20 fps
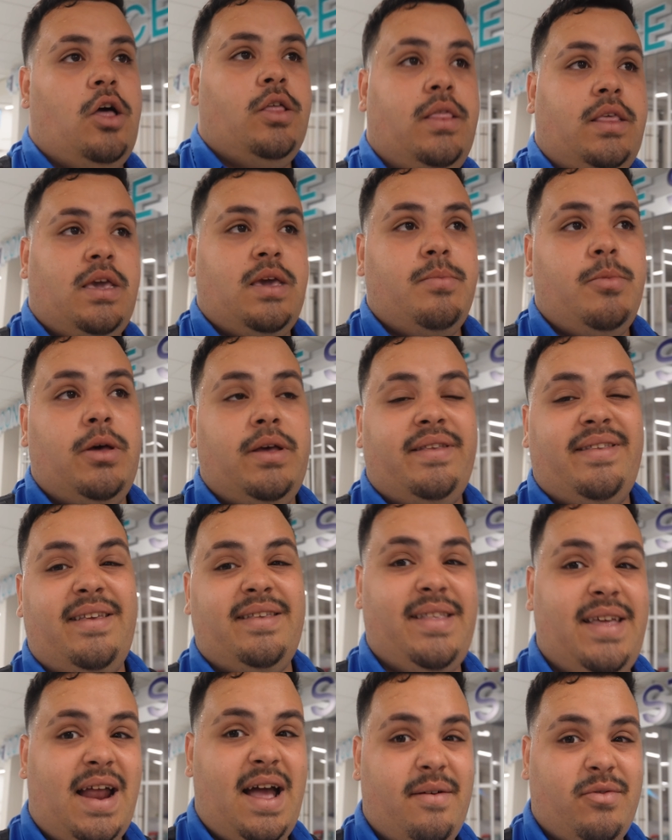On the email it
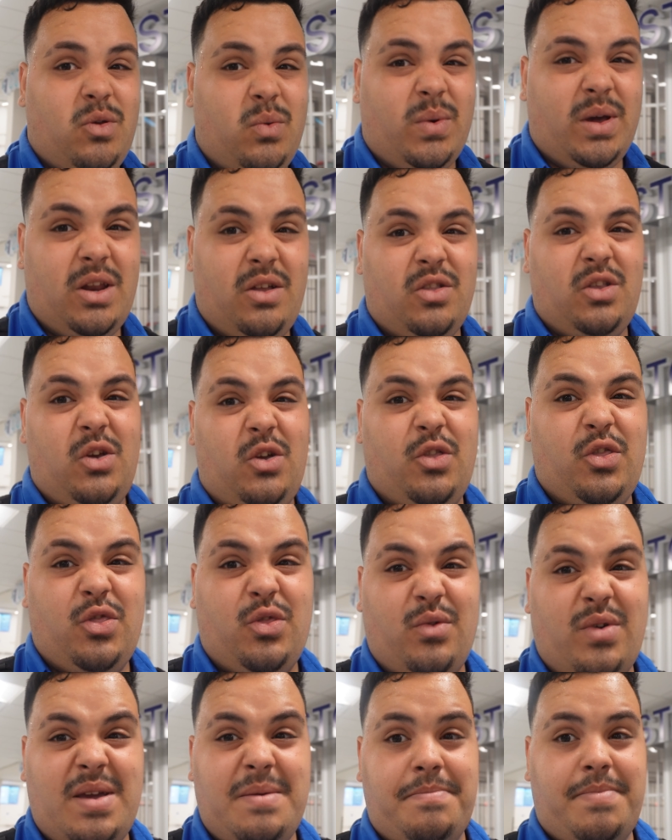says that I have to wait until
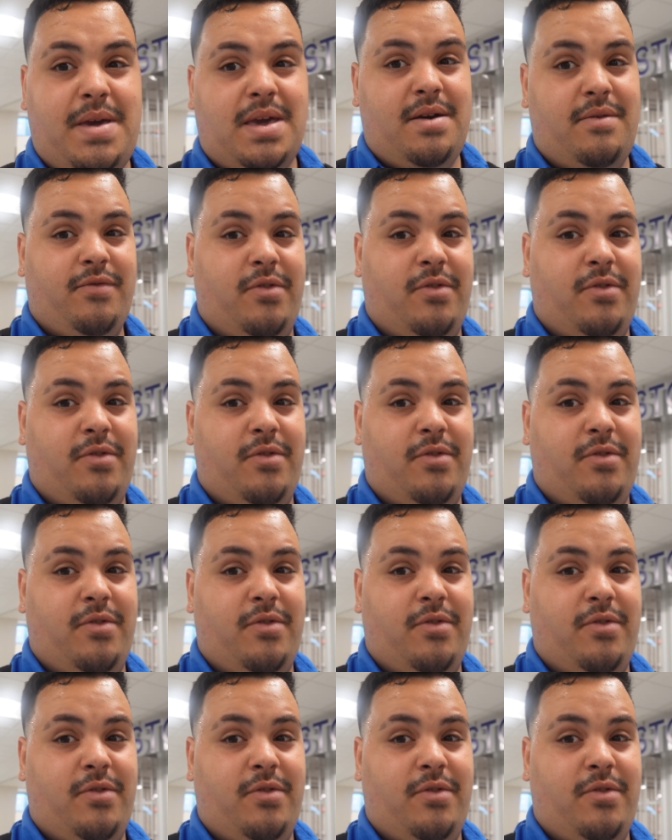three P M